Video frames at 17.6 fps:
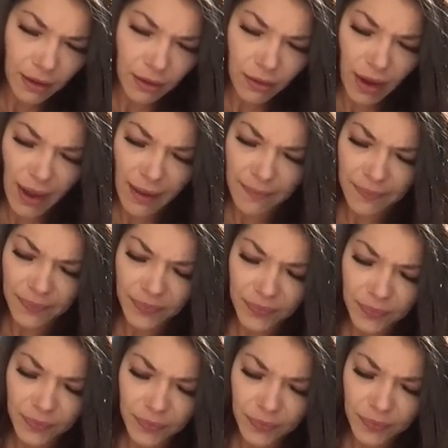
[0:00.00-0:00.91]
Okay.
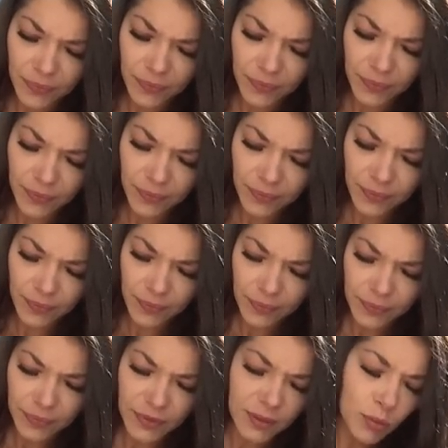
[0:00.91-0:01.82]

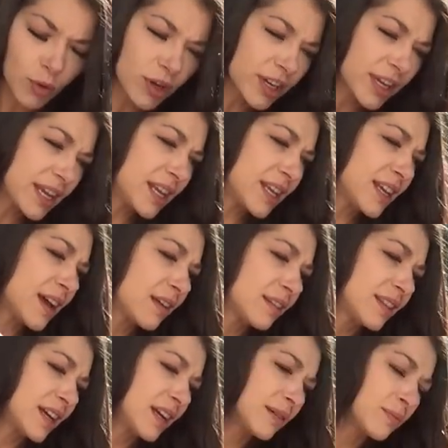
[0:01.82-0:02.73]
So more getting
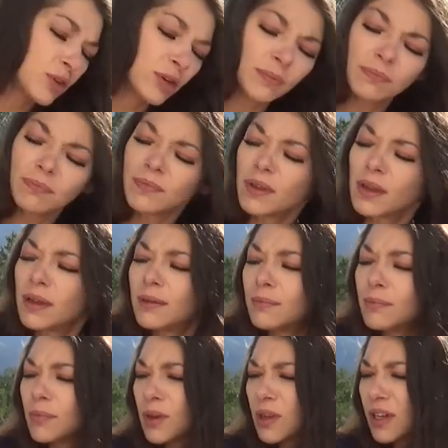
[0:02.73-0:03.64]
out there,
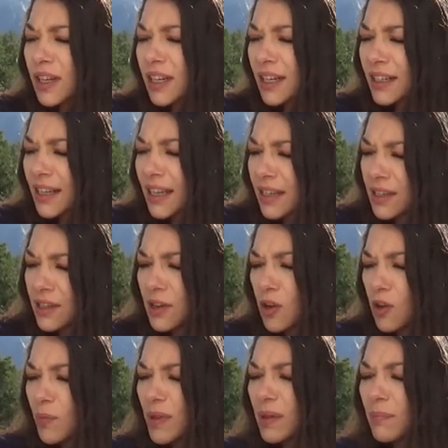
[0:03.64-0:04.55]
more getting to
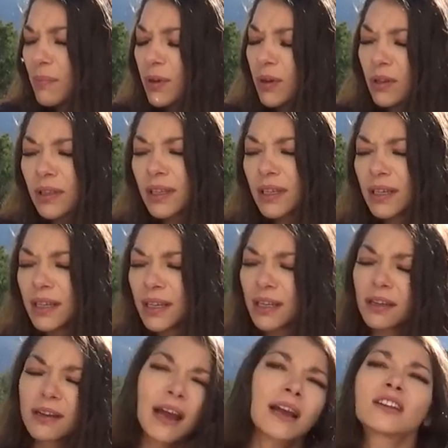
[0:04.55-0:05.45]
know people and
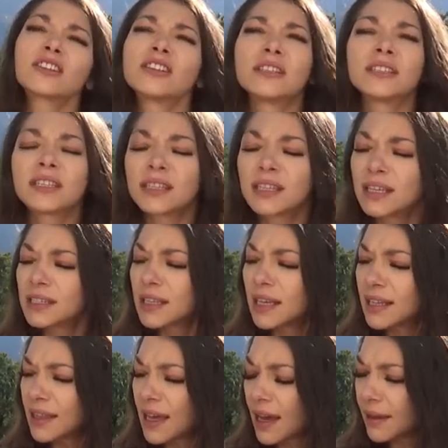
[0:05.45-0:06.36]
interactions and things
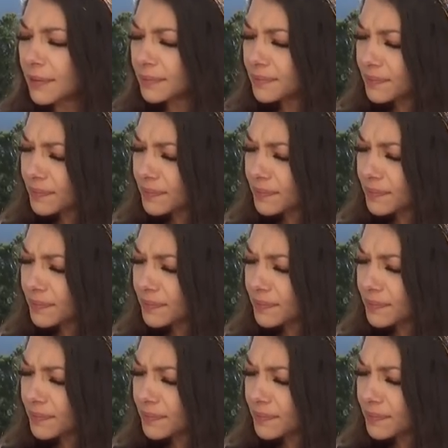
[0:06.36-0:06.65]
like that.